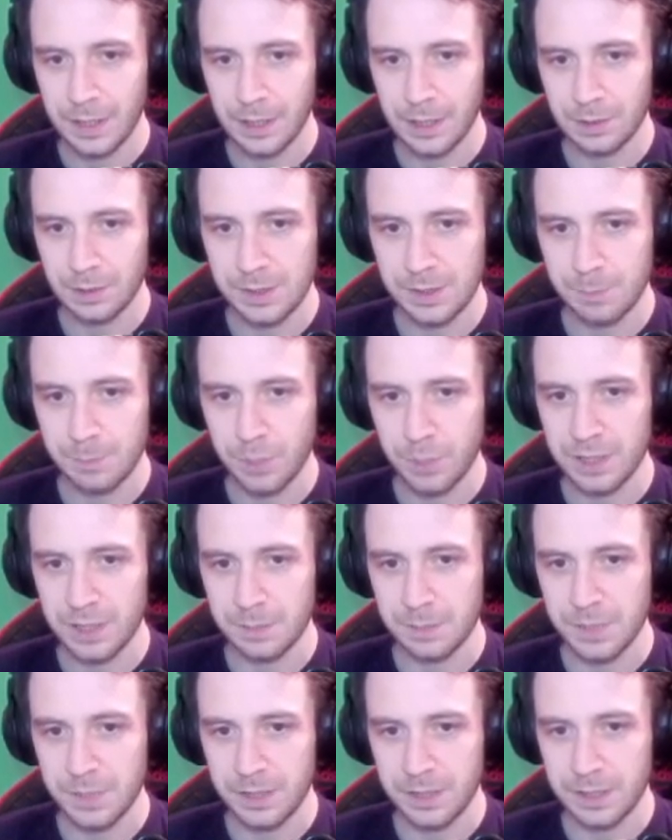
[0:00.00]
Brings him to
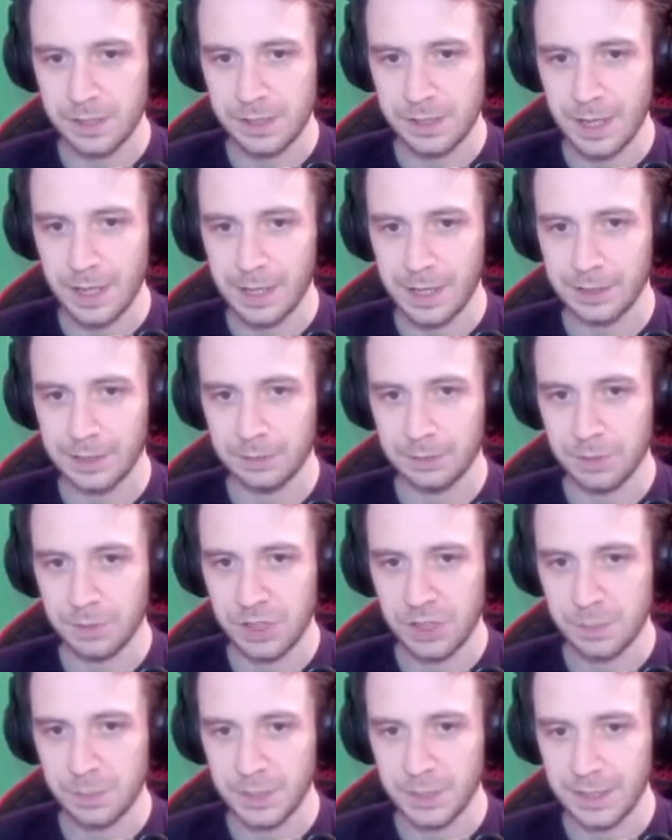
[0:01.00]
this island, which is
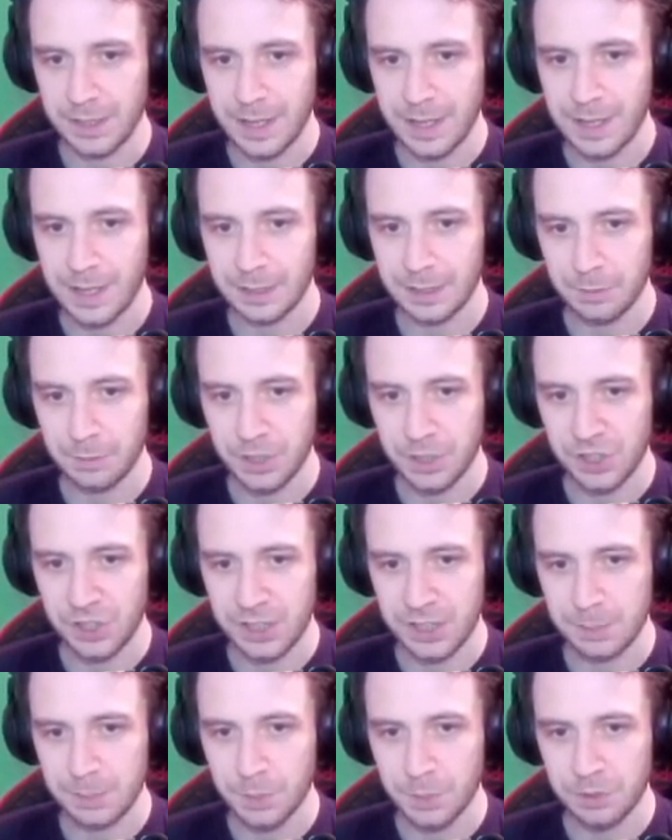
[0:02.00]
Malay Island, where she says
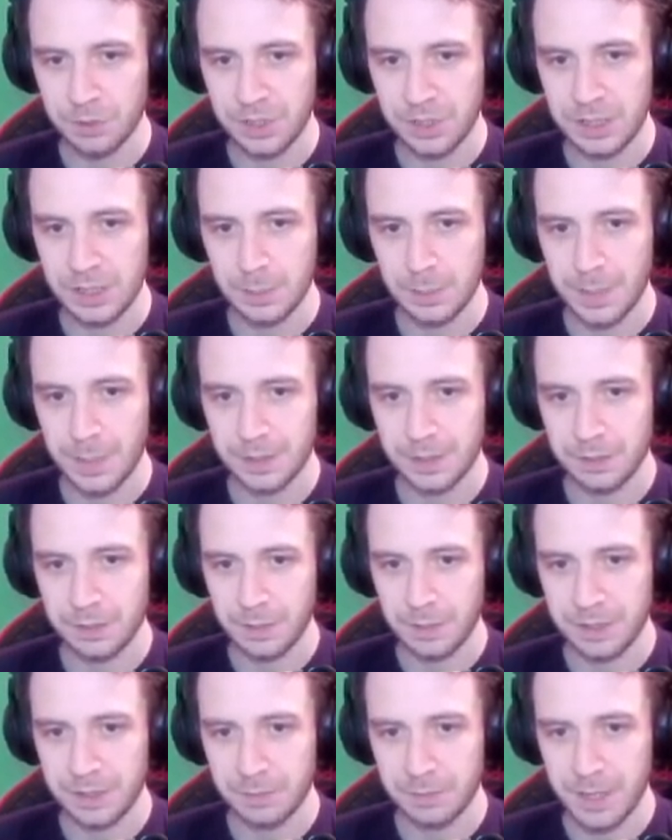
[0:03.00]
Mundus is about to
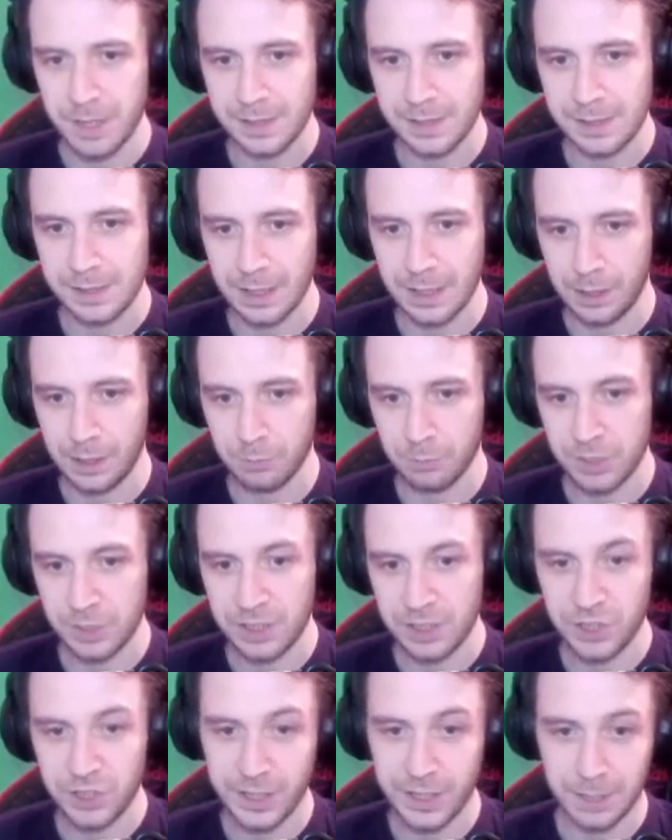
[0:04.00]
resurrect and we need your
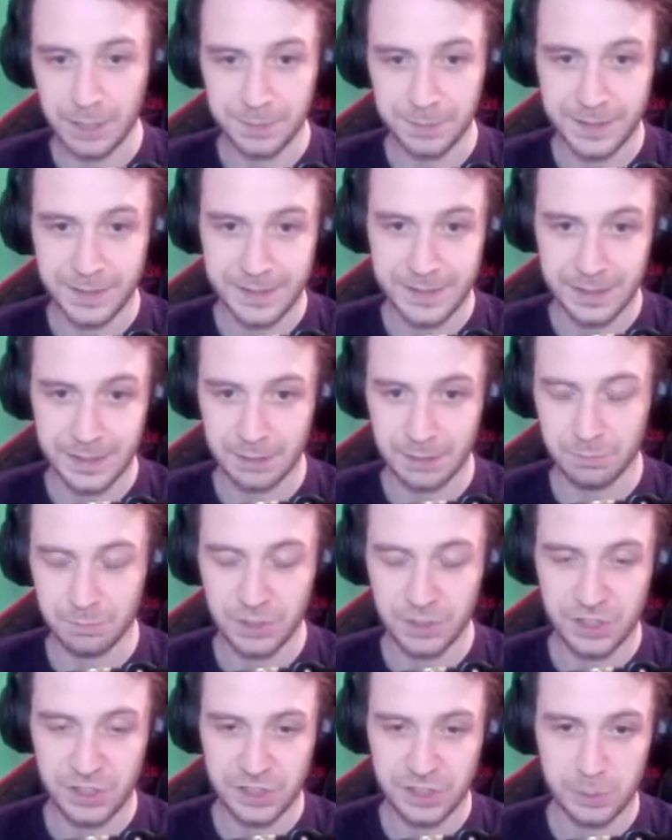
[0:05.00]
help, Dante, which
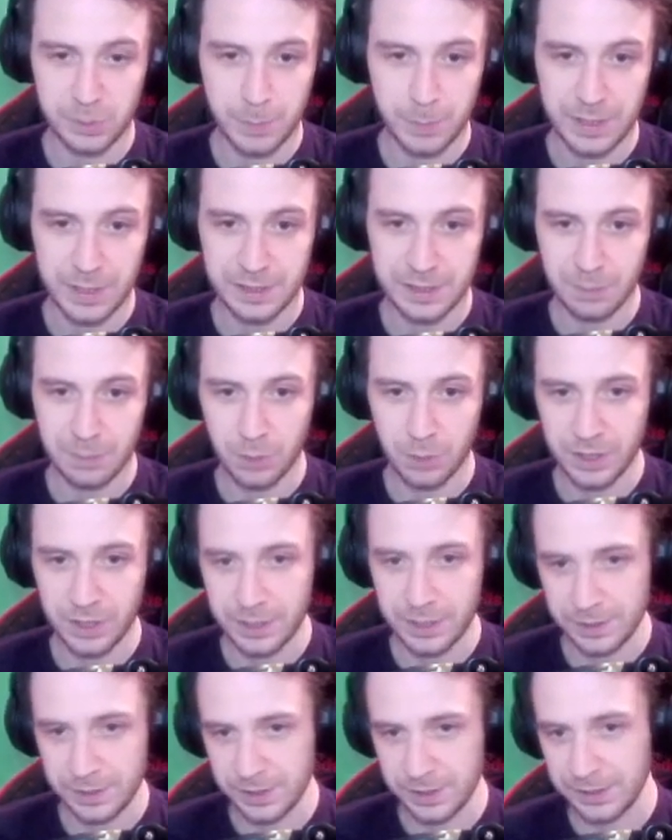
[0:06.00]
is basically what he hears on
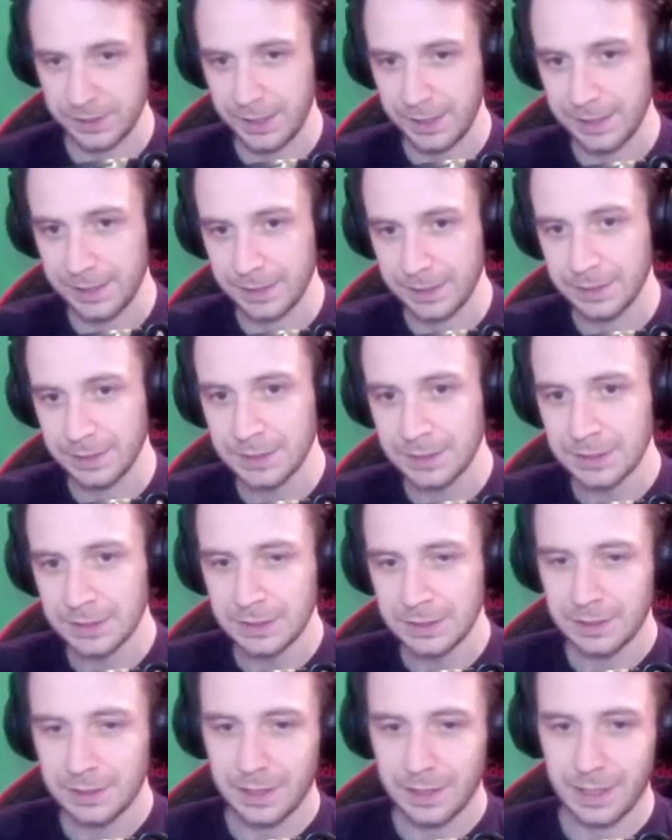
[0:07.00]
a daily.
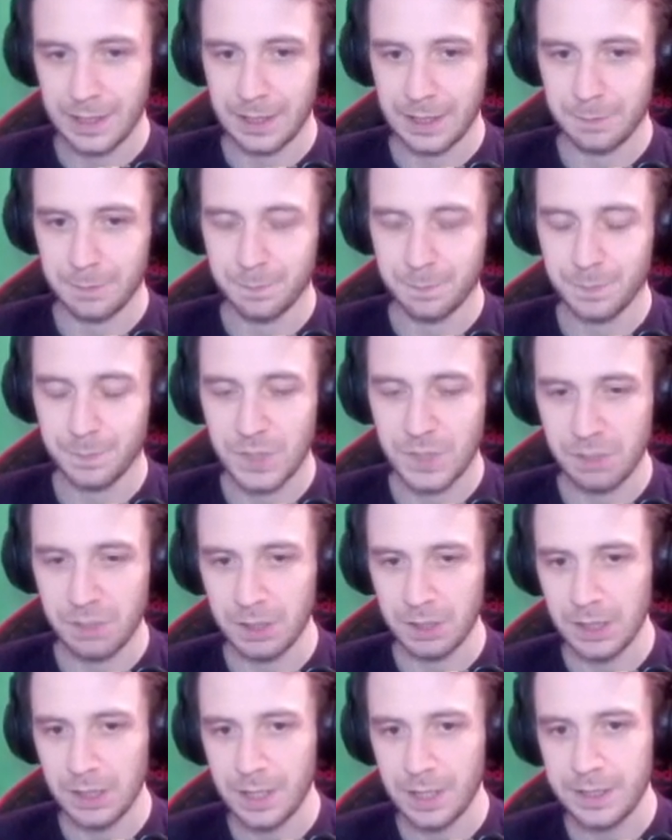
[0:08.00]
So a lot
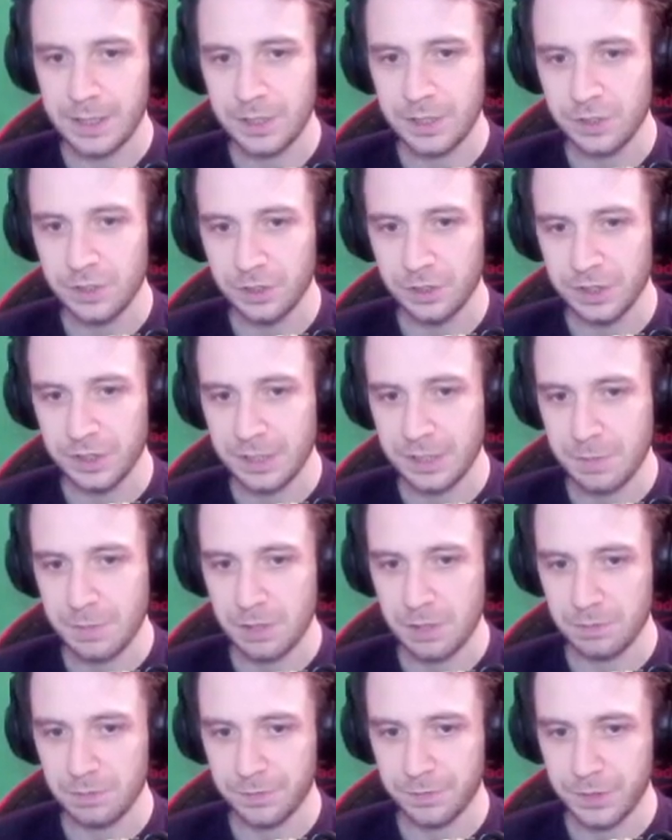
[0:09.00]
of these doors that we're going
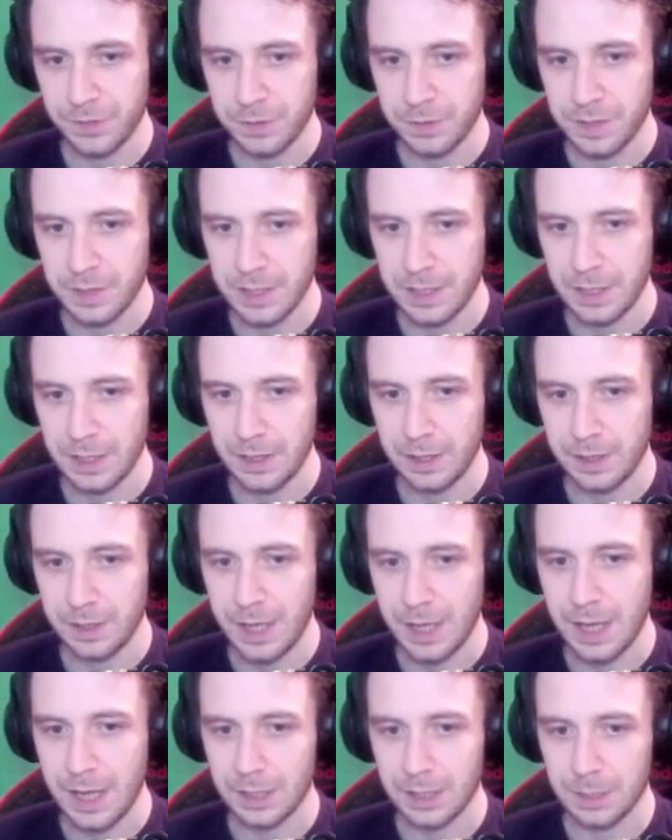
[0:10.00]
through here, they are
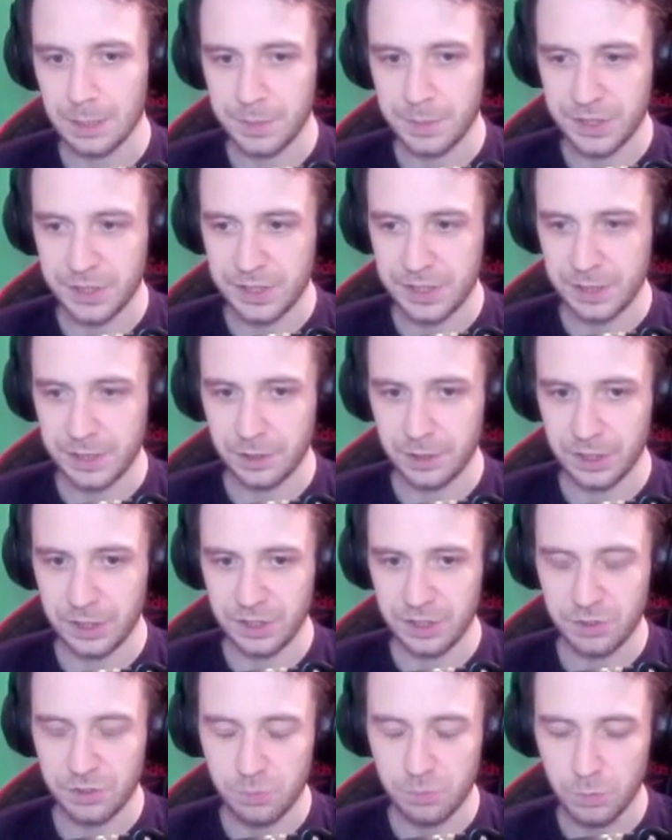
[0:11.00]
going to be sealed, and you
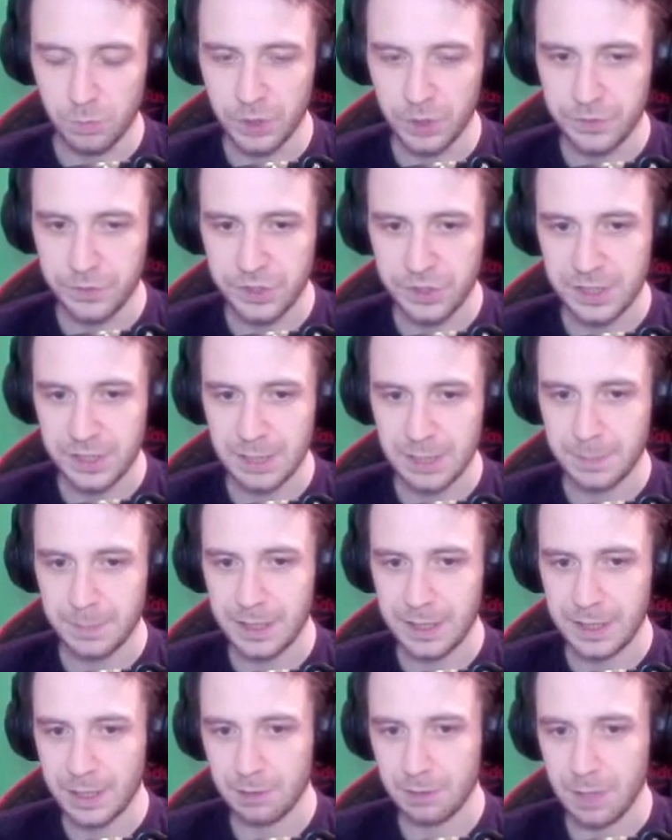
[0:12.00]
would have just seen me there
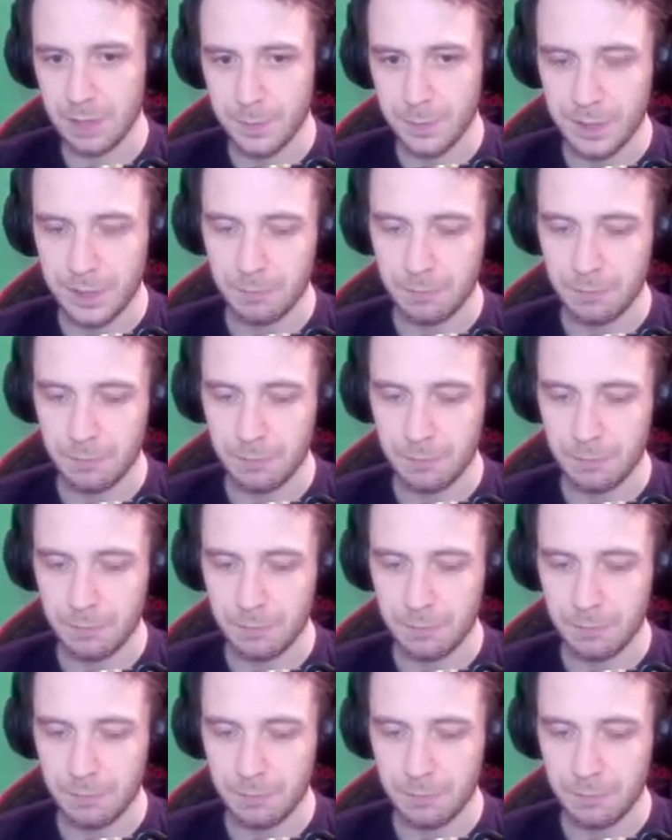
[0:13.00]
grab a red